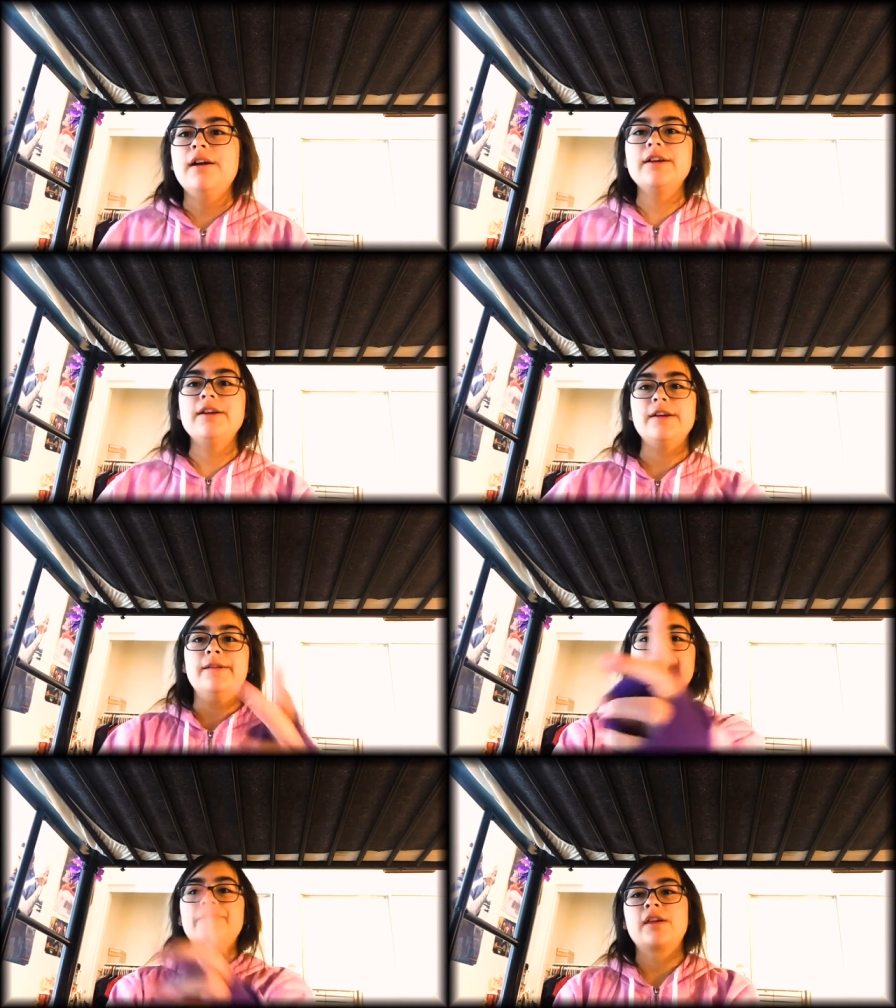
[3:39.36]
Okay,
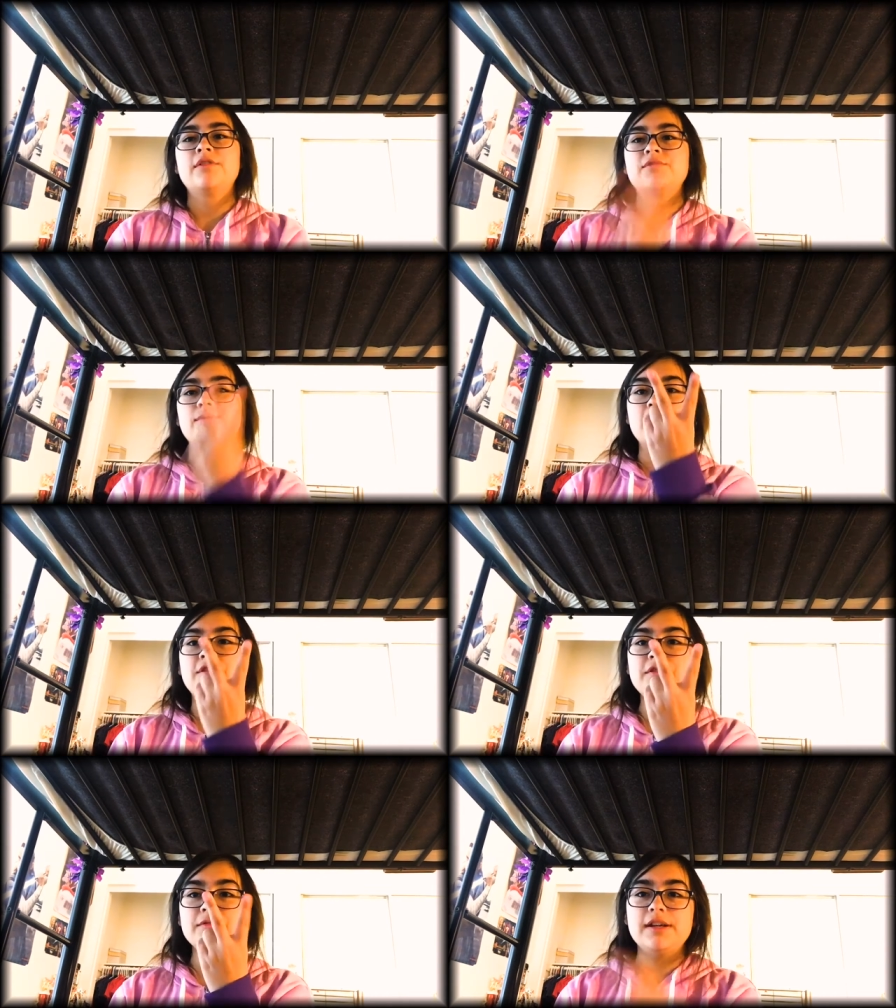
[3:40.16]
so we
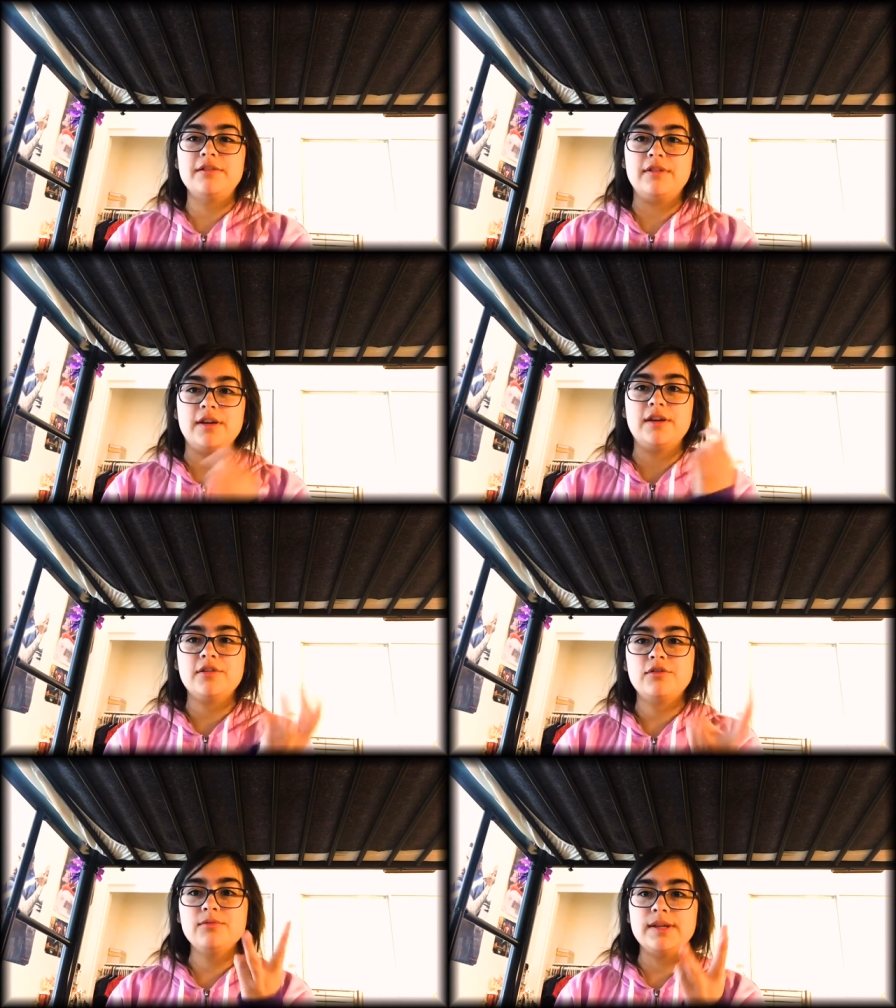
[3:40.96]
got two down.
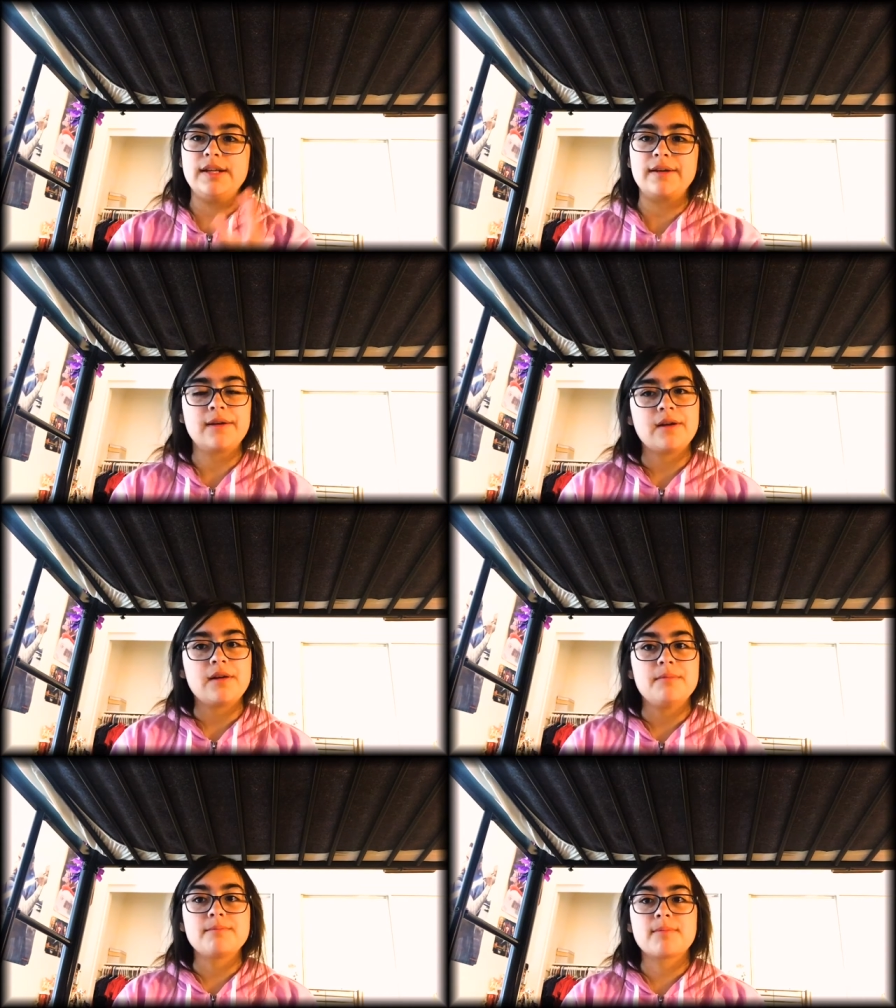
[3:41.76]
Three
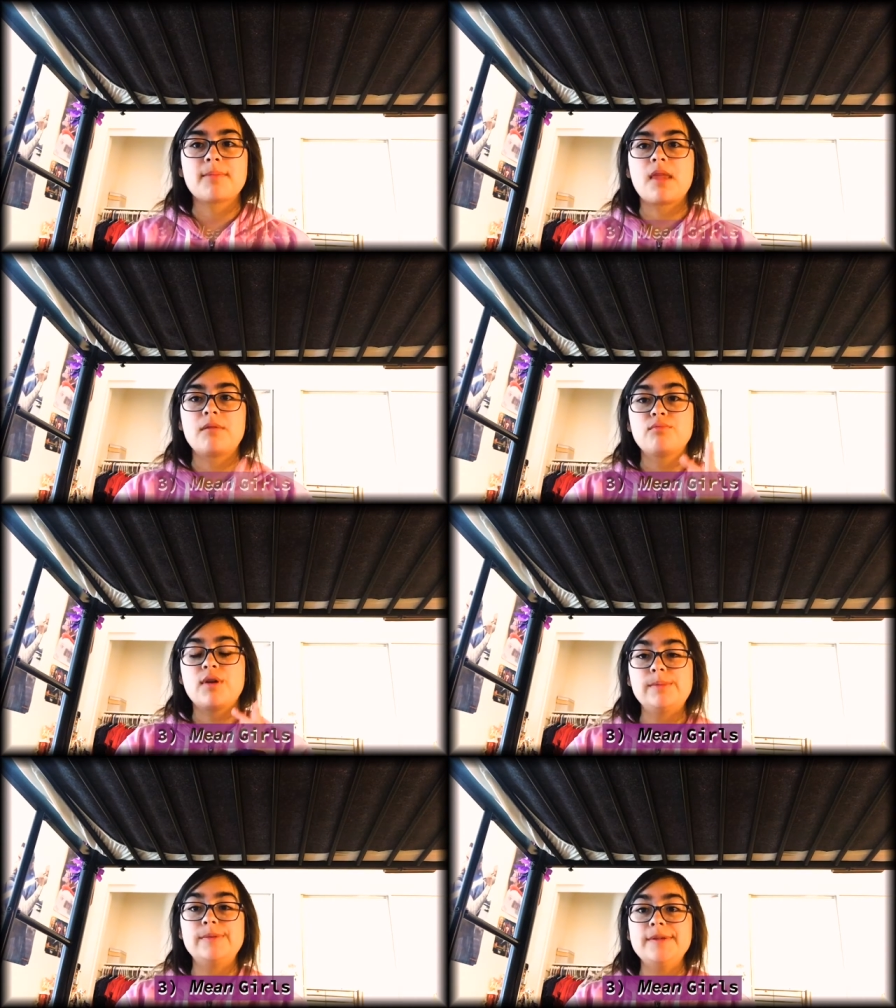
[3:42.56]

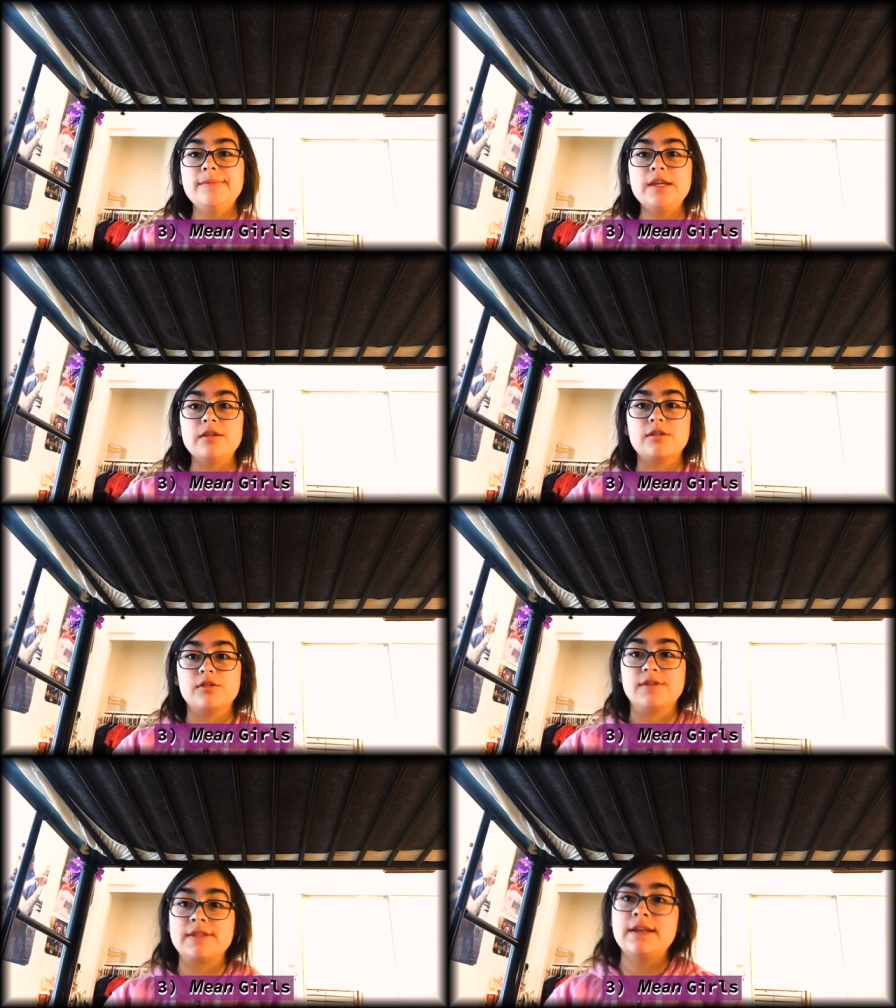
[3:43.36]
probably Mean
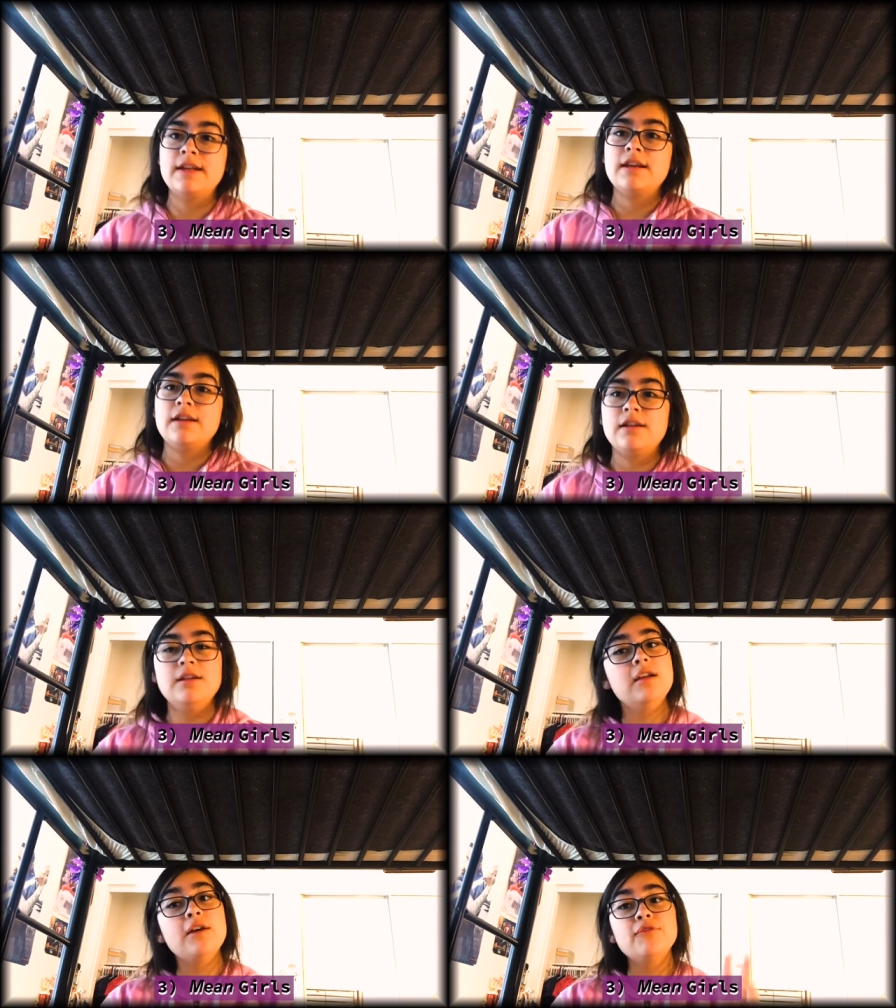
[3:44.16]
Girls.
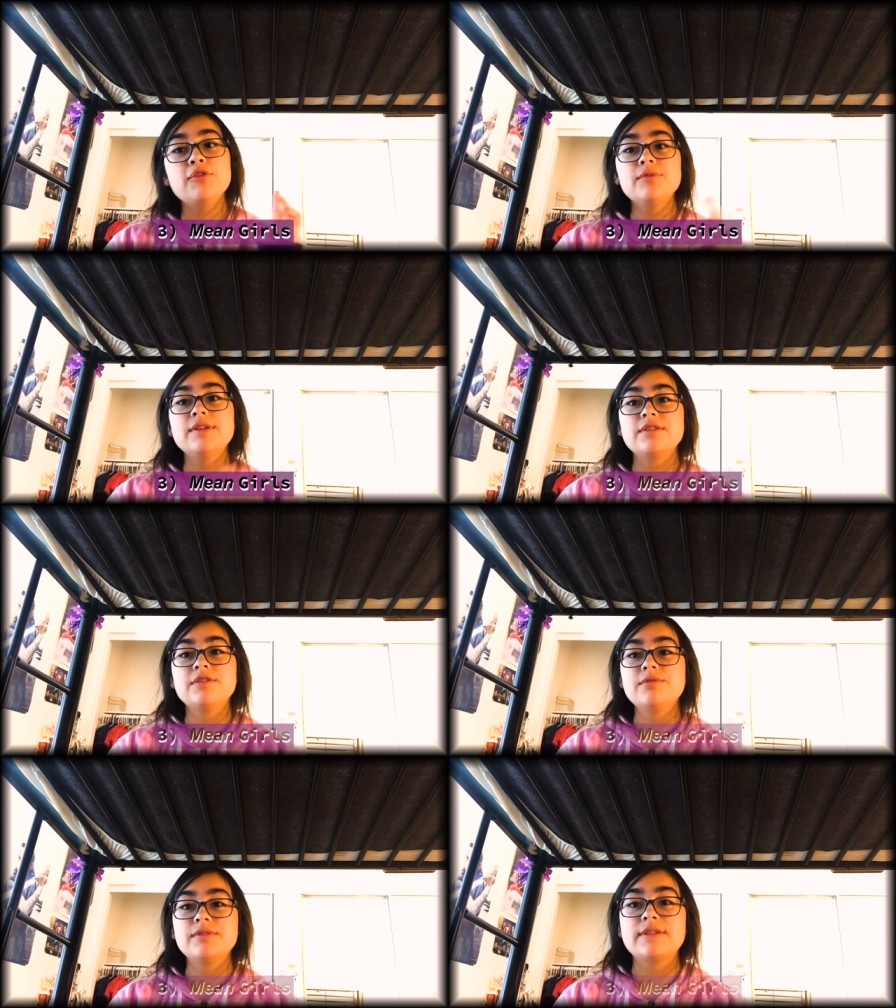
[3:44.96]
Not for the
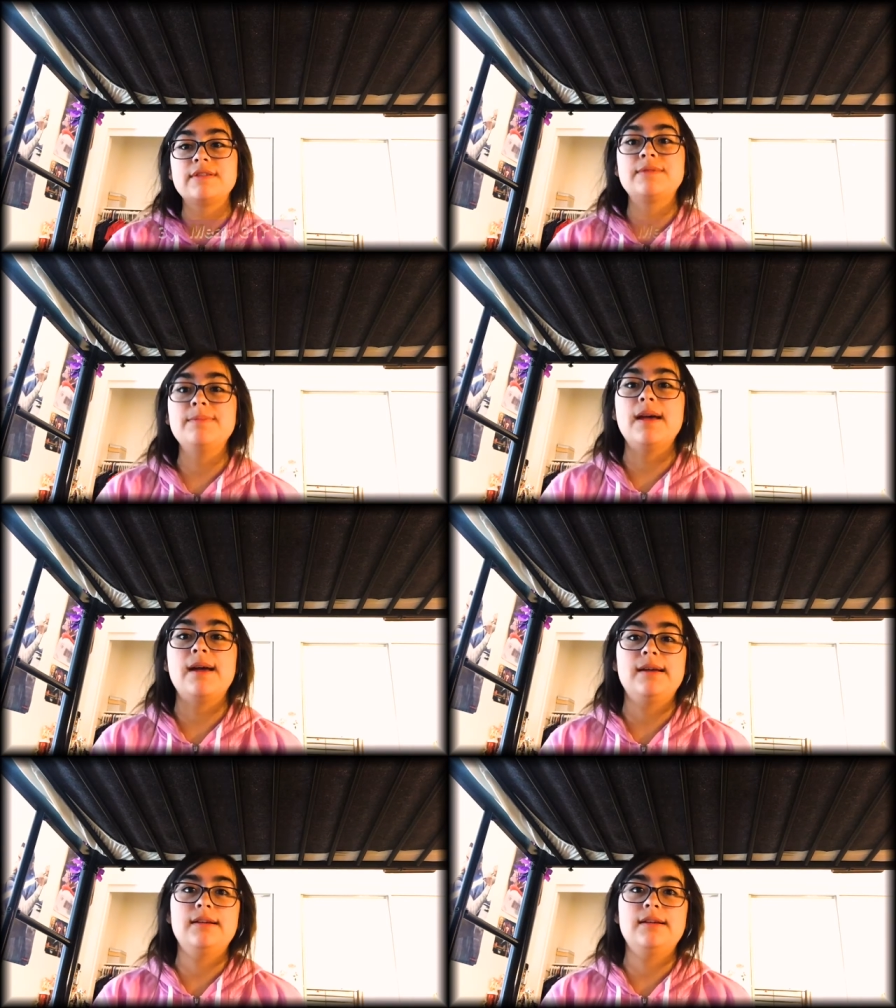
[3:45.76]
reasons you would suspect.